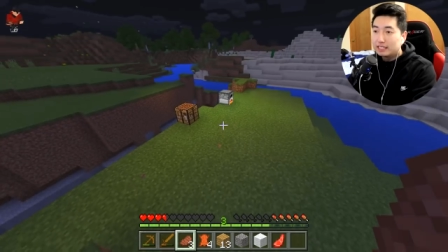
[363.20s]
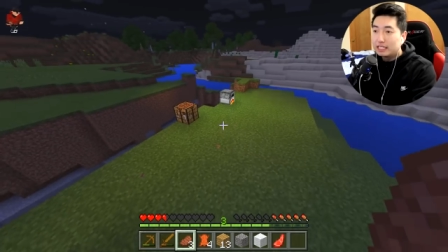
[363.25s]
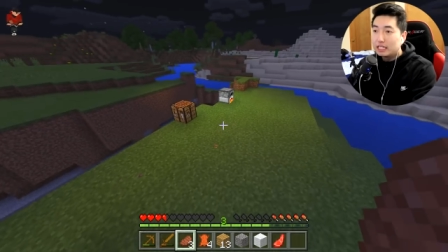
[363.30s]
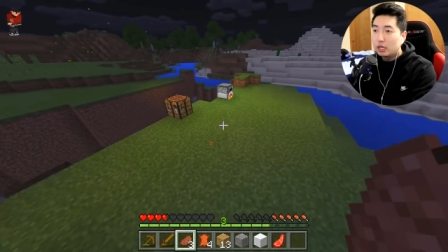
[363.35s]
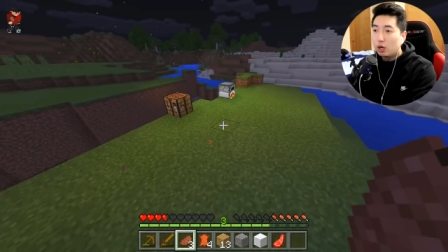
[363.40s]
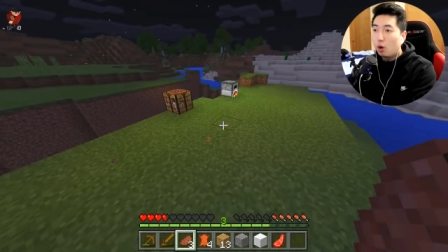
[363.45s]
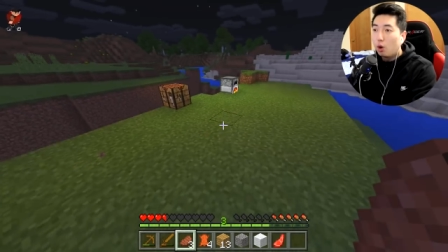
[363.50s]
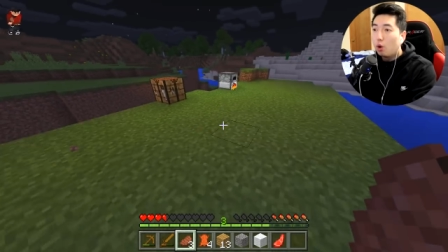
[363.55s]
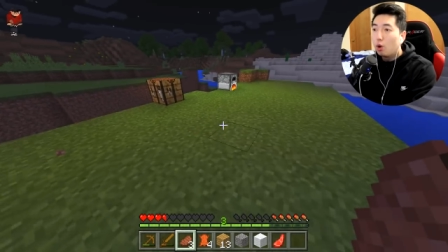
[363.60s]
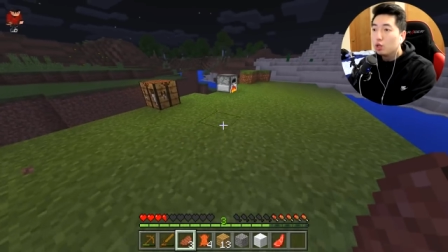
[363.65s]
The
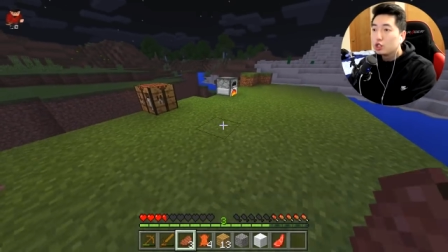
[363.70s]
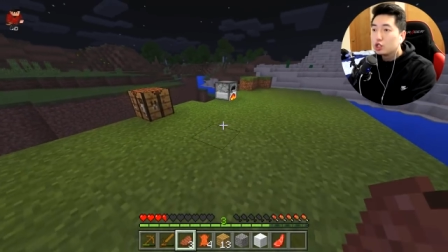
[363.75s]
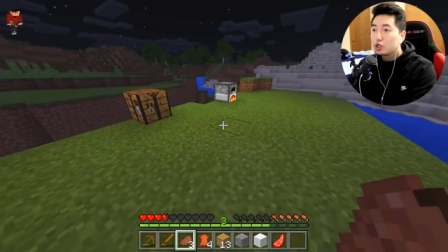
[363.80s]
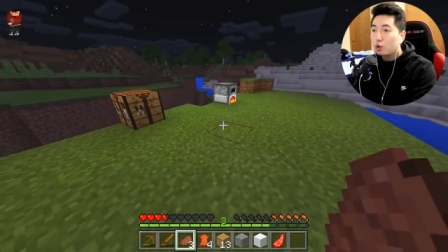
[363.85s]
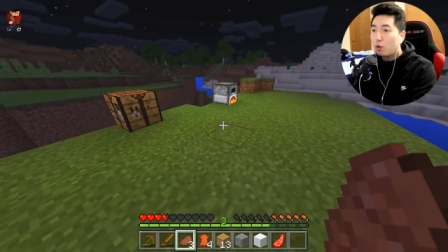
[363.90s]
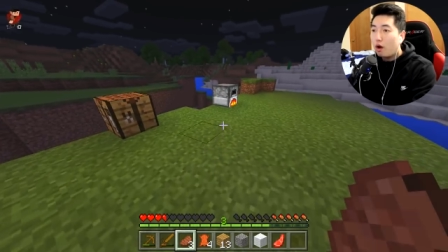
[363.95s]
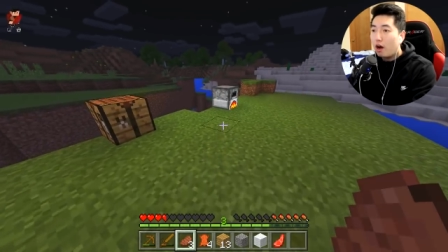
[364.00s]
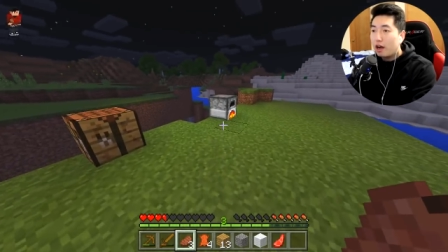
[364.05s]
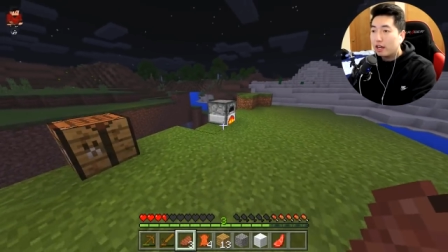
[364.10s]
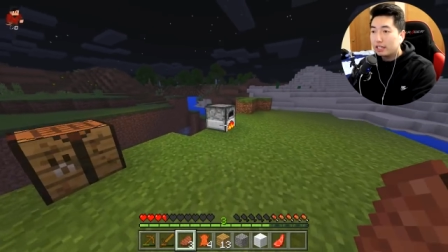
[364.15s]
whole
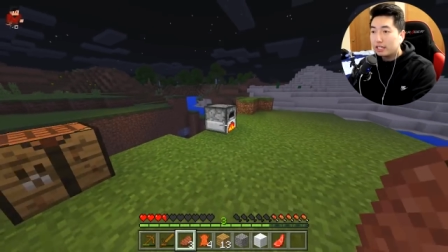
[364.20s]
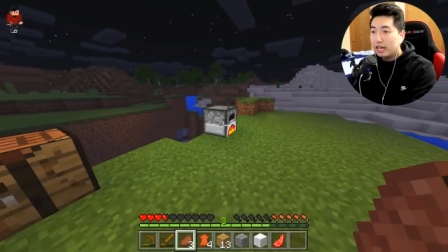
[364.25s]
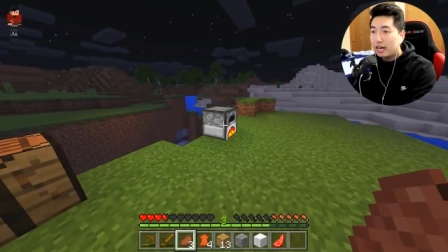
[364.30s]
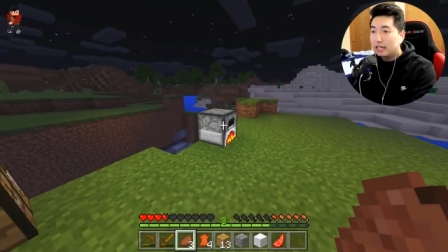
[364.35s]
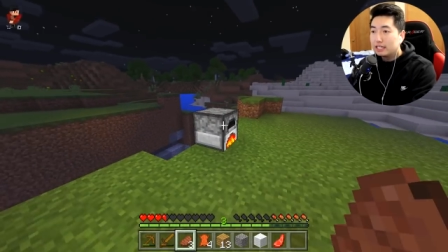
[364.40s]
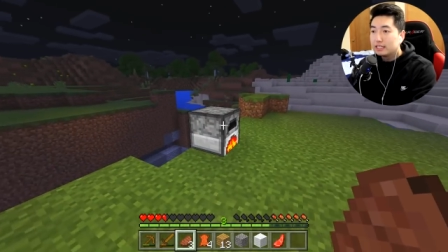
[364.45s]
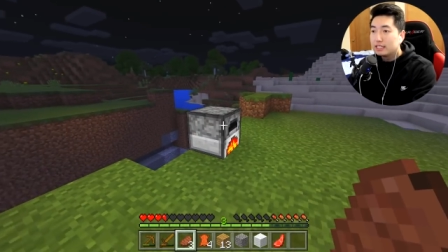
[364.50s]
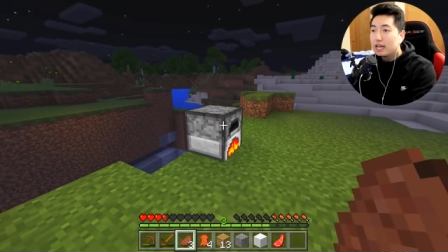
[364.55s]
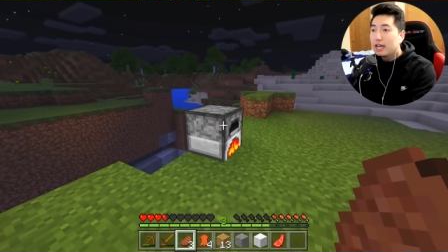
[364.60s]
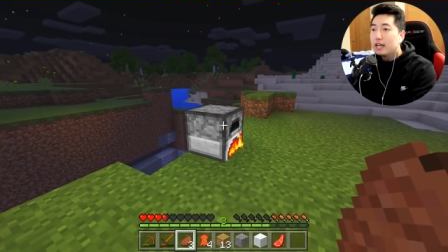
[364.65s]
squad,
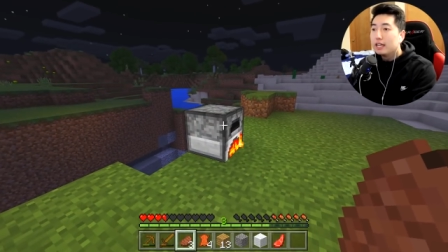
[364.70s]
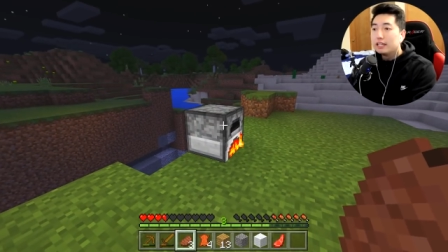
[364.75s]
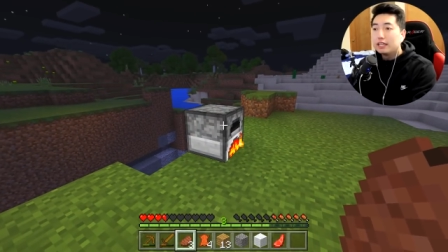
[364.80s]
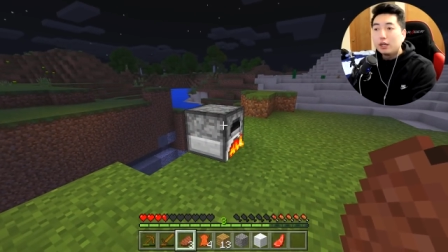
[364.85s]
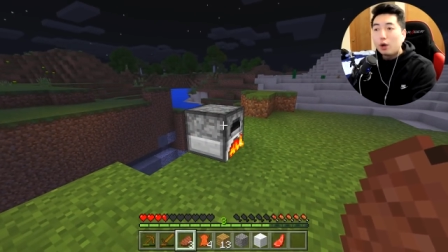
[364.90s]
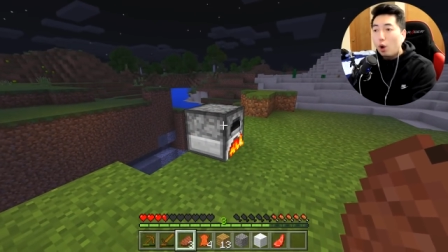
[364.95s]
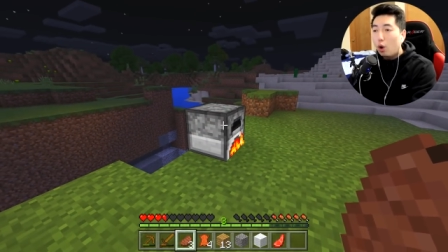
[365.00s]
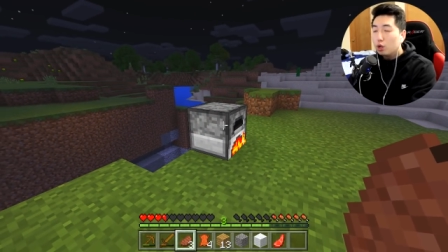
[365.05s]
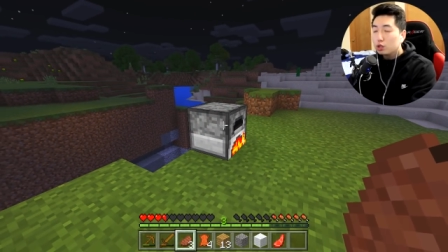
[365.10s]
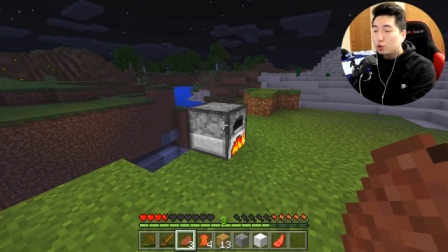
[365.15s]
guys. The
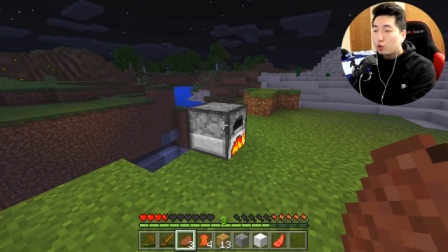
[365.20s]
whole